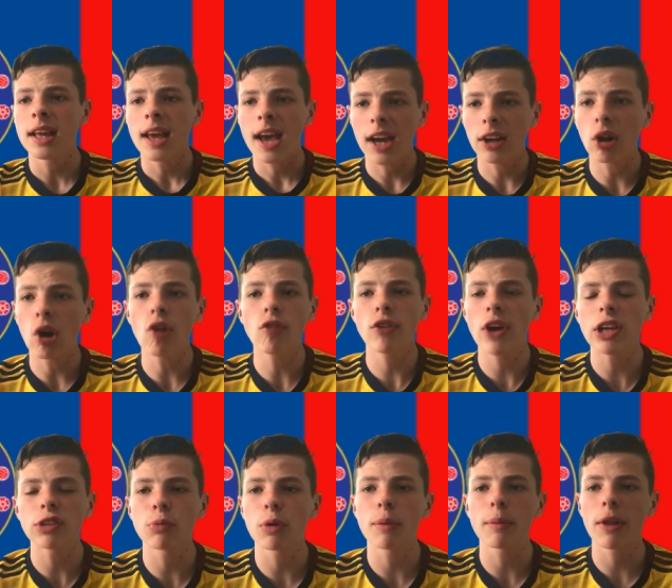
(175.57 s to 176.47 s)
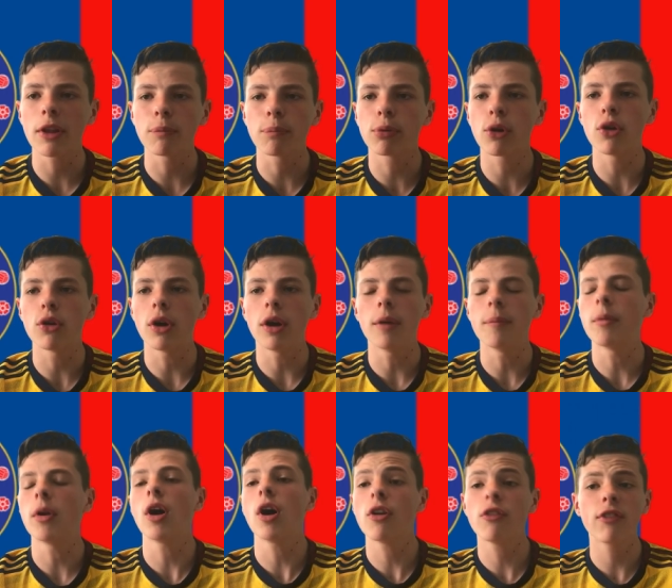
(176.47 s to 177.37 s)
And our fans want about the
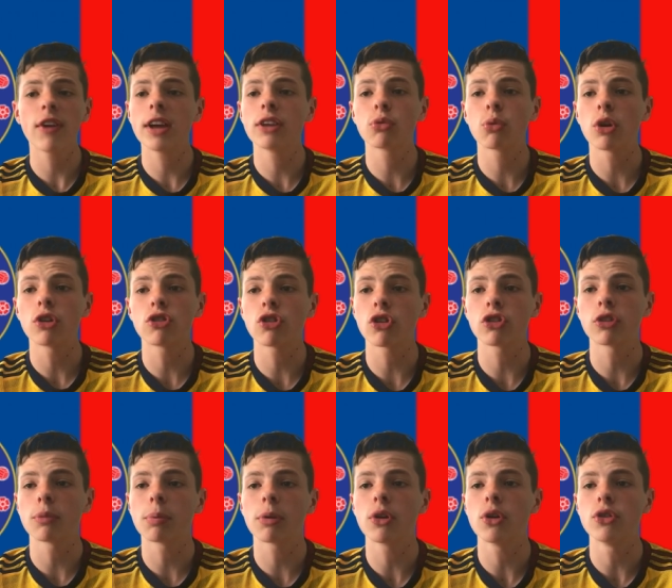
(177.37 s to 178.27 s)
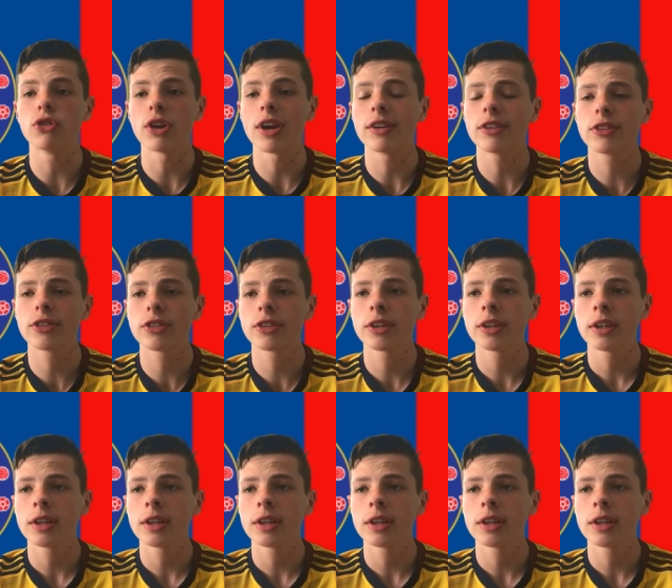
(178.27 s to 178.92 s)
our fans want to trust the process.